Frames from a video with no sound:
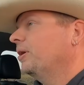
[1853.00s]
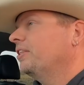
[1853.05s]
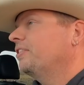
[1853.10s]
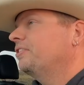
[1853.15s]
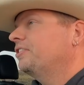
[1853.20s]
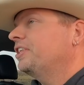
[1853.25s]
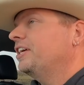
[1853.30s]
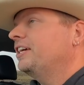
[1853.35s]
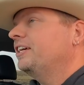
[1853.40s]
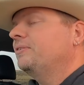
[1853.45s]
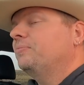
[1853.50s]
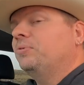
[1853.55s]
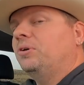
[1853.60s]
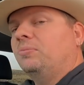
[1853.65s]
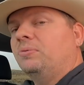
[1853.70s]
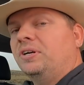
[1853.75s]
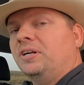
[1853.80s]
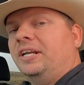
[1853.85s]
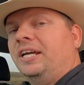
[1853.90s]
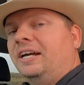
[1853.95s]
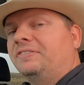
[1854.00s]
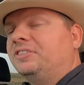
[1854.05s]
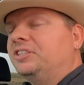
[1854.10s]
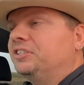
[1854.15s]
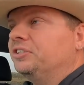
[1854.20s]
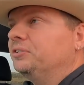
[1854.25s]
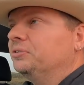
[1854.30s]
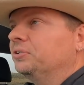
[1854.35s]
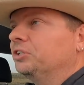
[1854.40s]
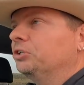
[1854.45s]
So I think what we're going to have
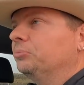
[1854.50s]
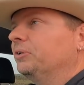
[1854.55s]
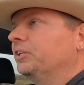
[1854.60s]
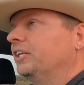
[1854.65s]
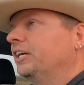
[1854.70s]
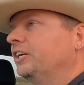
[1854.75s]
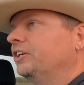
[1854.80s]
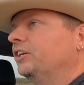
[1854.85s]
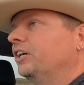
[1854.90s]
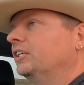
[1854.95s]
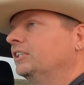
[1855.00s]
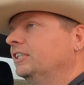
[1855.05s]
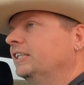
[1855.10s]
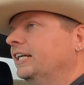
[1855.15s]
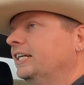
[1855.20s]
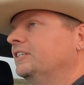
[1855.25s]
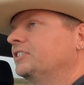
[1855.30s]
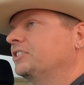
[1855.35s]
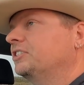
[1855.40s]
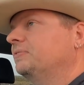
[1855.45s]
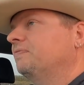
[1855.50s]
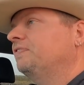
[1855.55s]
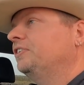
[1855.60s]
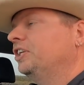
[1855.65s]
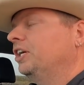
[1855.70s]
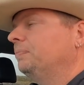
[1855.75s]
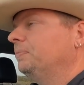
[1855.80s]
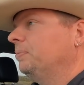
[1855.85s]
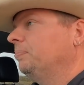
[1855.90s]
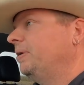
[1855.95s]
to do a little bit later on today is
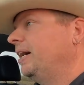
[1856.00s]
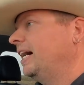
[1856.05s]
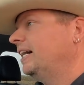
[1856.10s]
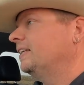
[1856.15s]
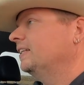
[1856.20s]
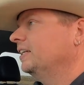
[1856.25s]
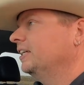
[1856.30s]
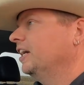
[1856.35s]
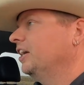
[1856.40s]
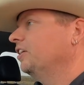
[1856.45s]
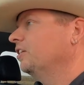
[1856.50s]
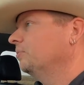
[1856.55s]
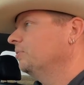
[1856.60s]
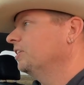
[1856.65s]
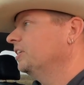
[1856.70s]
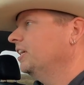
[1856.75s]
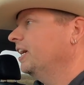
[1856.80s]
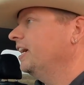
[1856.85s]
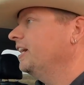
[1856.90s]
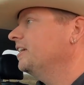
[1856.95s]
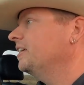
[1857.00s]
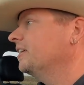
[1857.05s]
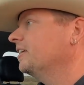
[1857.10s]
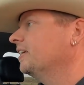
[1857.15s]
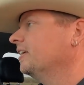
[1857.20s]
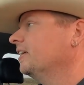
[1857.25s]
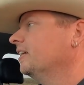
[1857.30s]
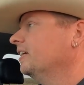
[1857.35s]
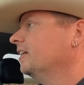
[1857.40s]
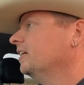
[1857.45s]
fill up the back of the gator with cake,
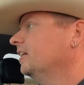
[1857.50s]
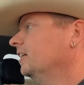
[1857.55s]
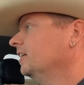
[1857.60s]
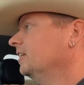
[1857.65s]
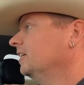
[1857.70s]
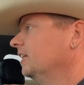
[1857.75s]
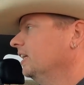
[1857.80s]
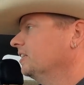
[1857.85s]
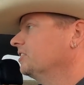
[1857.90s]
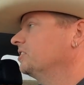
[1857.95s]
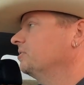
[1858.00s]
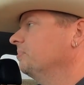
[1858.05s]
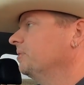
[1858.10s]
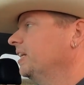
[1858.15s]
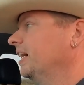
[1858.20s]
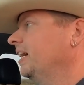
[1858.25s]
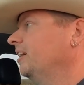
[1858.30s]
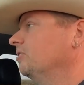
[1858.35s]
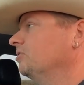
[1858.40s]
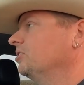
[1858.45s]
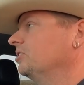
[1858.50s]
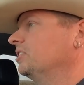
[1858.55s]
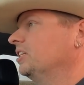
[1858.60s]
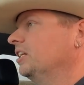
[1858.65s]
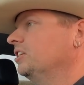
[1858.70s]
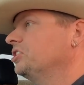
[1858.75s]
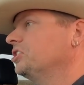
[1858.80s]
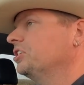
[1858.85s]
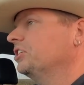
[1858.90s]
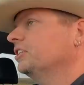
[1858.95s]
get some cows'
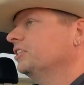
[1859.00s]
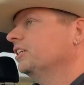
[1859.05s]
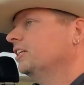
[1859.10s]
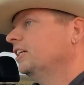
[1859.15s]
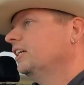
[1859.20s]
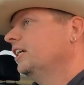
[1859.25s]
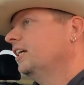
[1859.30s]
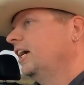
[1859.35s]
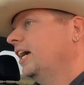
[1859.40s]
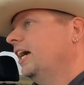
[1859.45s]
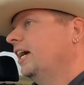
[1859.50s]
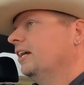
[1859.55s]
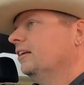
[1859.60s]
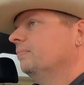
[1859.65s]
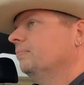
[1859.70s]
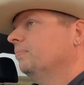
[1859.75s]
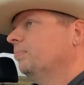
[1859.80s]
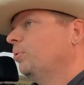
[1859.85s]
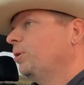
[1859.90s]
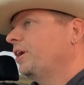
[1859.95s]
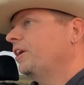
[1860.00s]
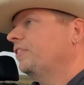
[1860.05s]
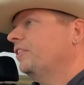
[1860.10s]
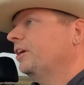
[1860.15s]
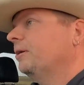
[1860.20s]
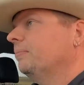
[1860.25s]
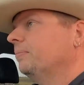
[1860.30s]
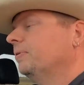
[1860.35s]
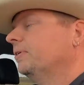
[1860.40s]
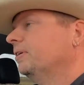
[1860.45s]
attention, and bring
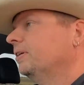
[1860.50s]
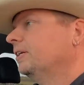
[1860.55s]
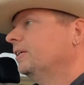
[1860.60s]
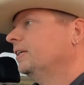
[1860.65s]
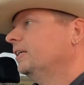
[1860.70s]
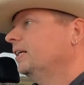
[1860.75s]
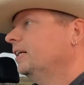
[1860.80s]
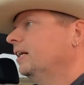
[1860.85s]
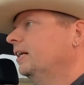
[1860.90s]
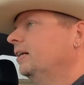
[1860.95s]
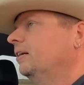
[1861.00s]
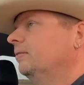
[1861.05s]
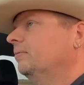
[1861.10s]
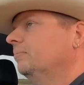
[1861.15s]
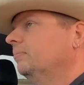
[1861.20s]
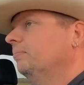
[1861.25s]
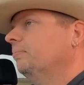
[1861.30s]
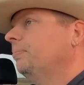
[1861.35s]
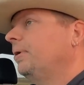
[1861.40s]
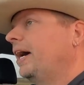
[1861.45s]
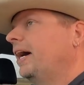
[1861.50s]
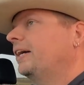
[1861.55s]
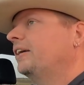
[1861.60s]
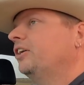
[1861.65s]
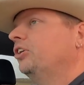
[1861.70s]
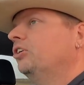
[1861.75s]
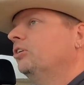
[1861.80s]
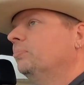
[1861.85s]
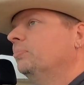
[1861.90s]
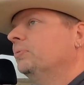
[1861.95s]
them um,
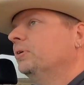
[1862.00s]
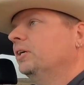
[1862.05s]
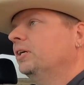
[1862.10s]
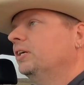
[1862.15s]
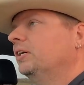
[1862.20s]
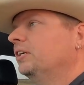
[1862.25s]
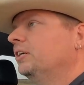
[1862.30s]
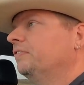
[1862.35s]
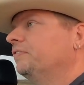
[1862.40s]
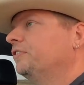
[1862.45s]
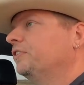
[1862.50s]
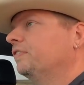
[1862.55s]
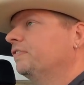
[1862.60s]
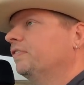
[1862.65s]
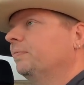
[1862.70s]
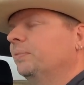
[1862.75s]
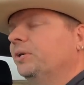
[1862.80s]
back home. Uh, if you're